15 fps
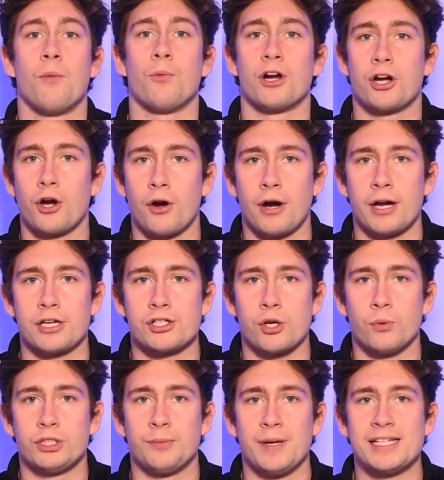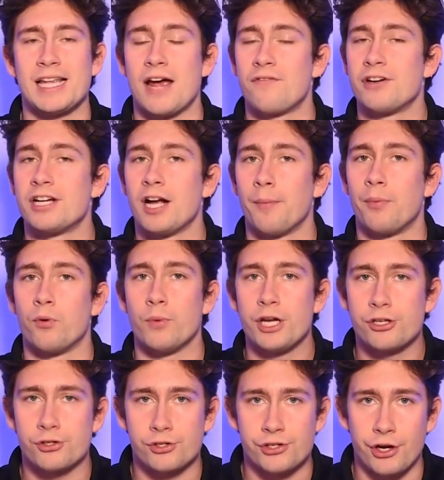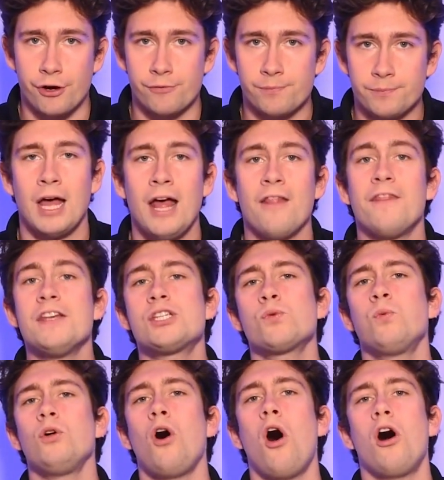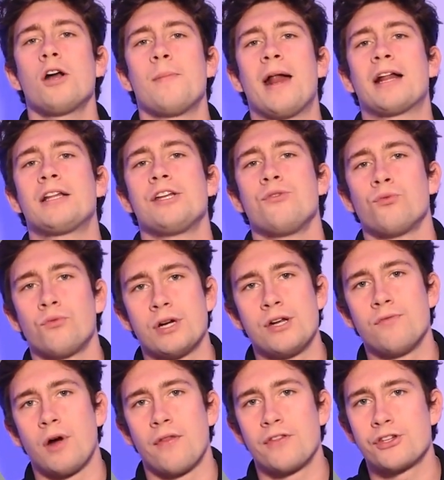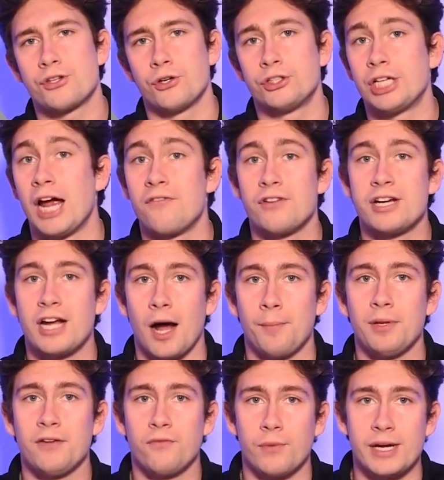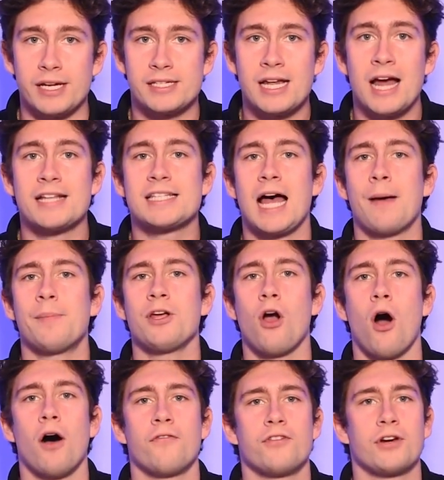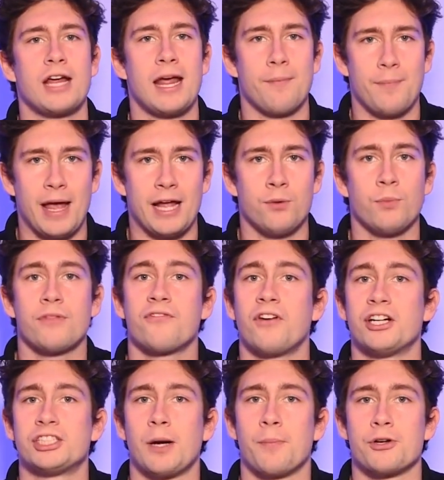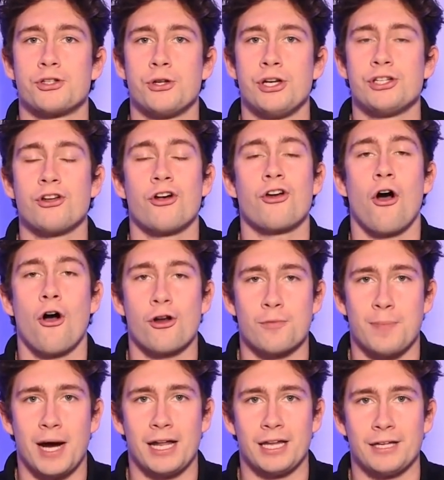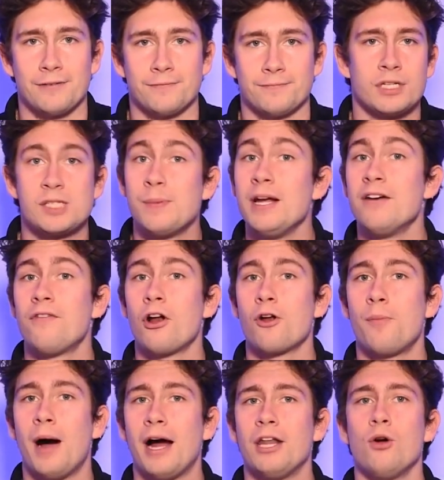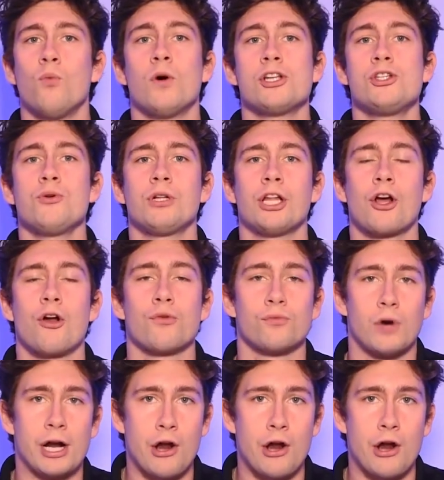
recurring, which means every couple weeks or so. This will automatically rerun the search every couple of weeks, topping off your campaign with fresh opportunities on autopilot. Speaking of autopilot, once you click on Run